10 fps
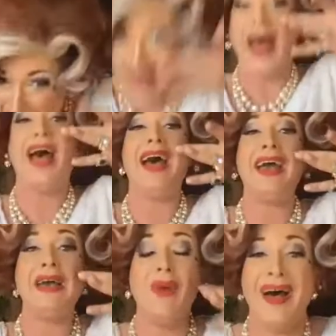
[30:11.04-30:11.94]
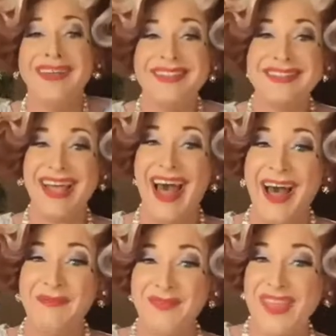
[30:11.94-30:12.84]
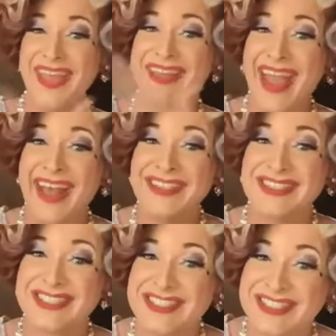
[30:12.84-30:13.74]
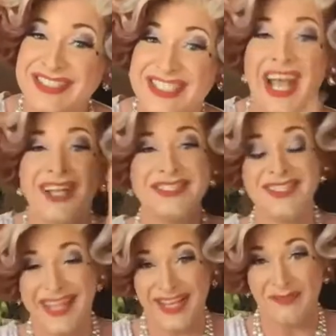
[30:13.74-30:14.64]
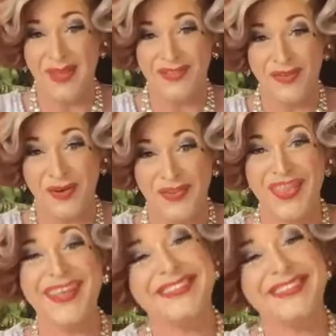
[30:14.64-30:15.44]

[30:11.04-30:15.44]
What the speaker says: I want something else to get me through this